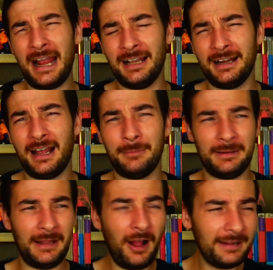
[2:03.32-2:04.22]
Alan
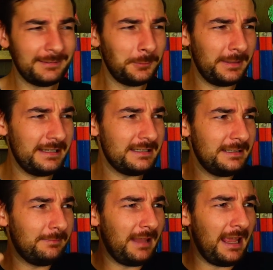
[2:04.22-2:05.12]
Cumming. I thought he
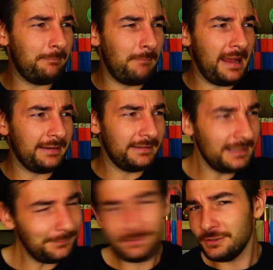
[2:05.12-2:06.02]
did a
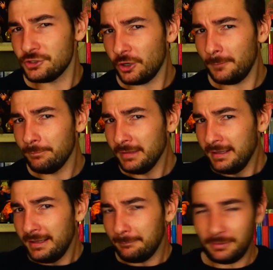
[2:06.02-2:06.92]
magnificent job
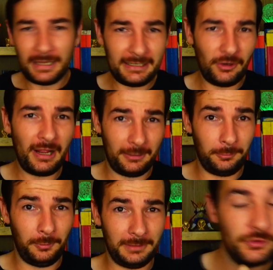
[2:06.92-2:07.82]
playing
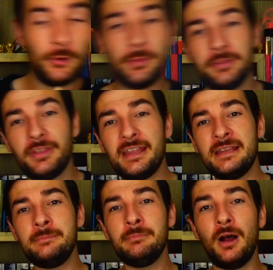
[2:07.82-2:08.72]
Nightcrawler. So the
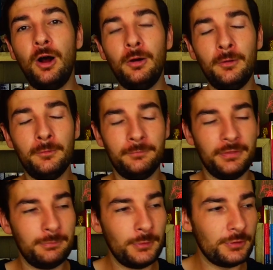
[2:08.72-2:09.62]
theme of
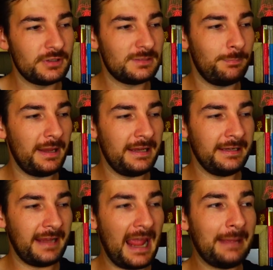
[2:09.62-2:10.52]
the mutants
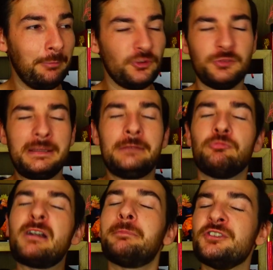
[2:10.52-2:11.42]
being able to be
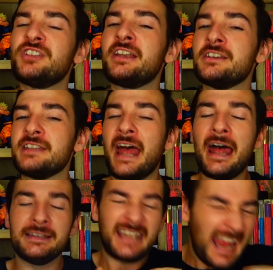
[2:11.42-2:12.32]
represented
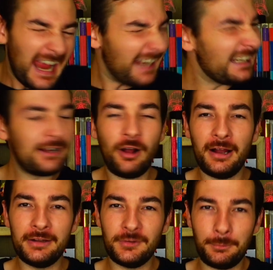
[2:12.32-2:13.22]
as any
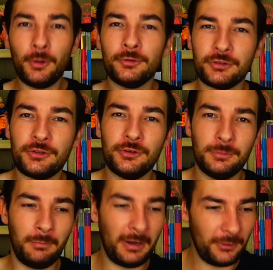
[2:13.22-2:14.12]
kind of
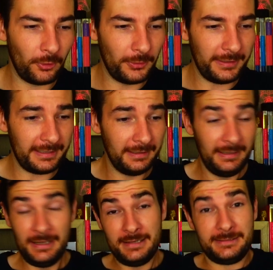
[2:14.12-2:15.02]
persecuted minority
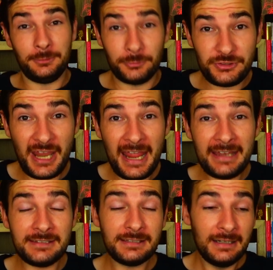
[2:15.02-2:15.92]
still
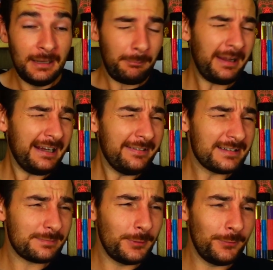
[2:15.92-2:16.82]
stands, but in
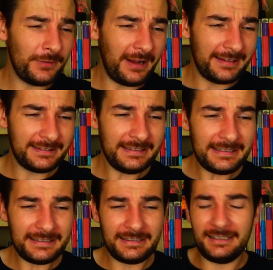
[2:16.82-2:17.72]
this movie, I
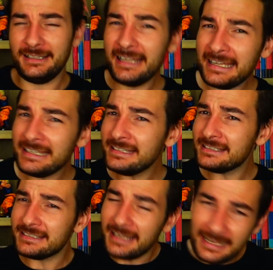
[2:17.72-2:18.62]
think it
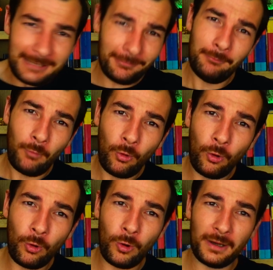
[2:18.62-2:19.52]
leans even
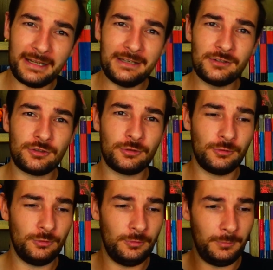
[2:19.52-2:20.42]
more
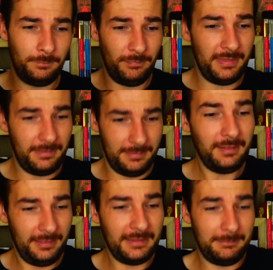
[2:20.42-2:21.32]
into
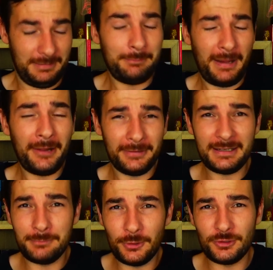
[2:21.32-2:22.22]
comparing
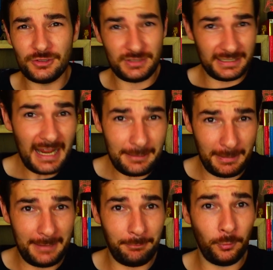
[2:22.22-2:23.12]
the mutants to gay
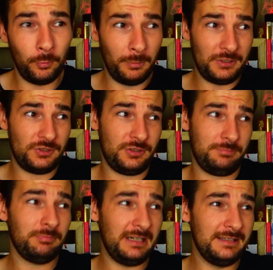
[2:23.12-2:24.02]
people,
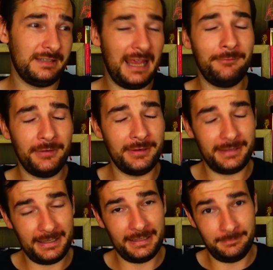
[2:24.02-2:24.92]
which is evident
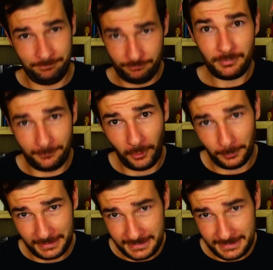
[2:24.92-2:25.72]
in the following